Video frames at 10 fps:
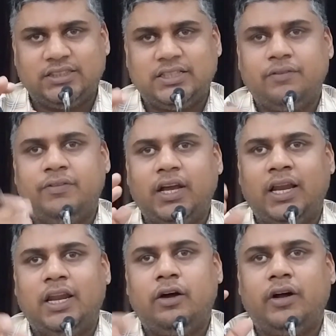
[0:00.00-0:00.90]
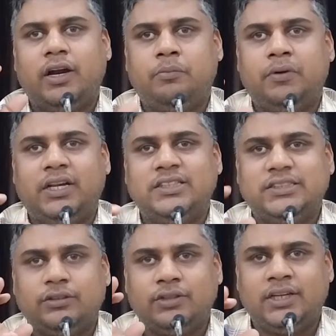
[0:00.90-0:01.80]
we allow our brains
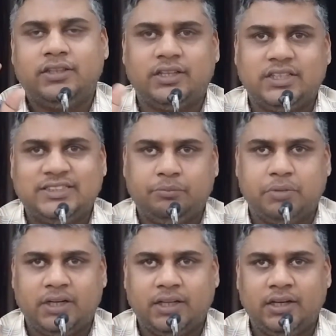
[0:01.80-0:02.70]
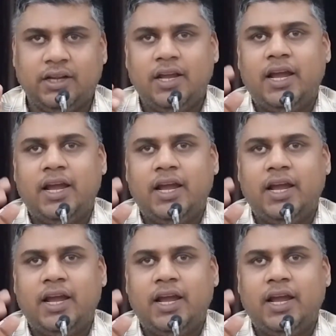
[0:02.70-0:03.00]
to hit the reset button